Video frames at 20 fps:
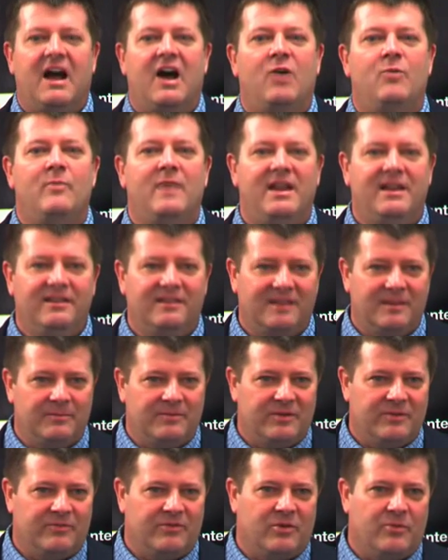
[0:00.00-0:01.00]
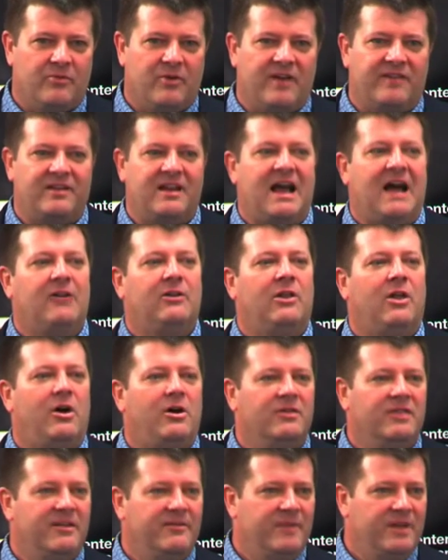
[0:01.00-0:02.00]
How many symptoms are present? How
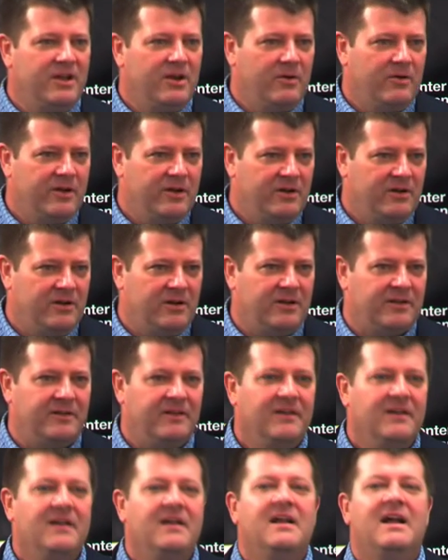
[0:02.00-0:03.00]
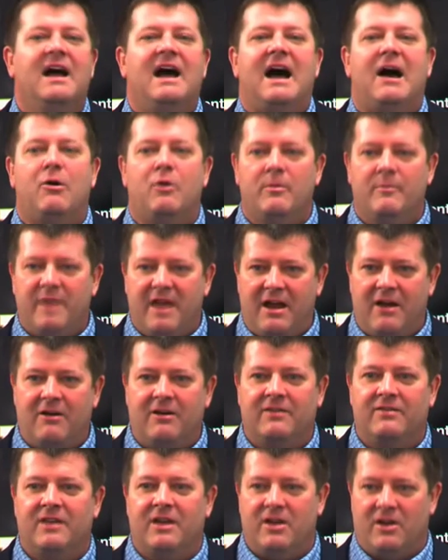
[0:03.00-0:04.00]
long they've been going on? How
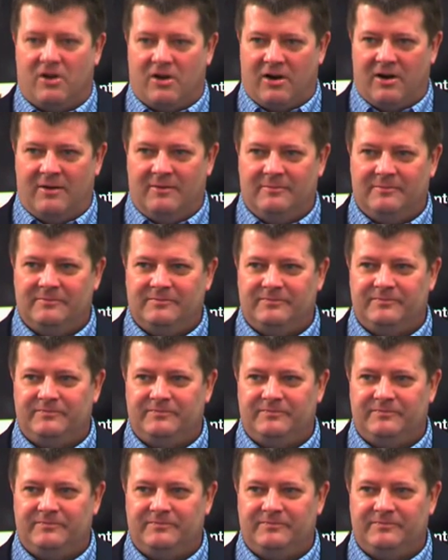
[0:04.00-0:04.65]
impairing they are?